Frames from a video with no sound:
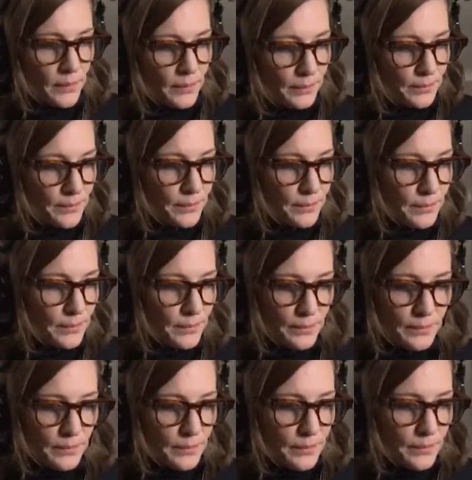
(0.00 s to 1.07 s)
Hmm.
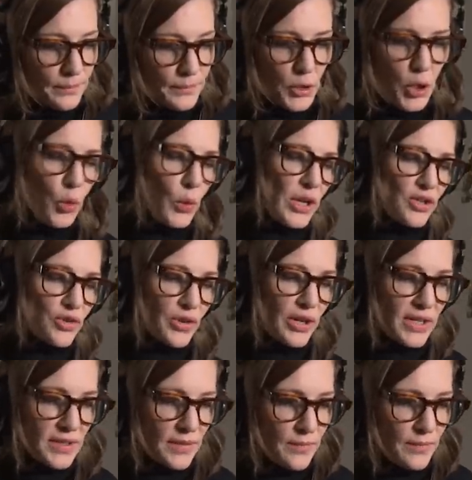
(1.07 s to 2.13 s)
No
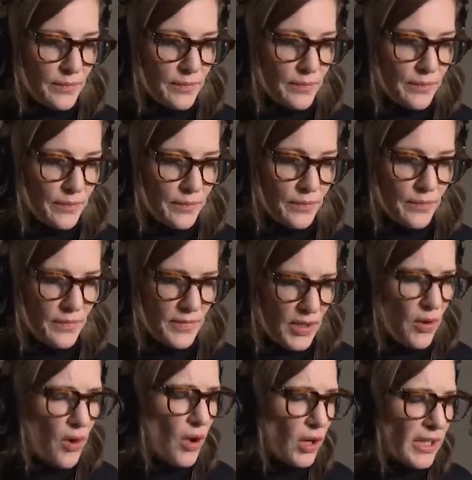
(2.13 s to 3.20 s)
injuries.
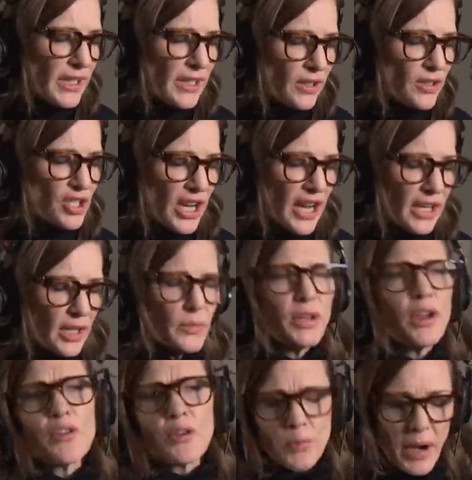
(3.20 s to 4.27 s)
They're all a little shaken, but
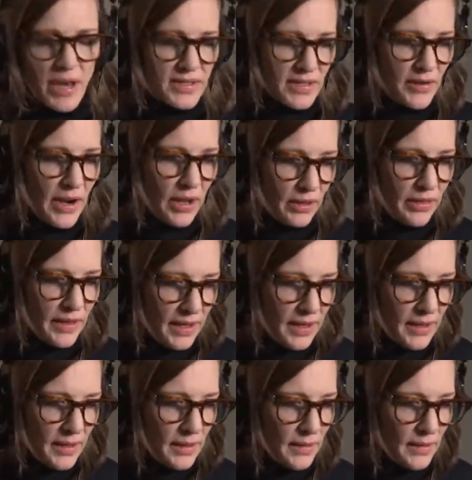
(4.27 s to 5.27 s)
otherwise they're healthy.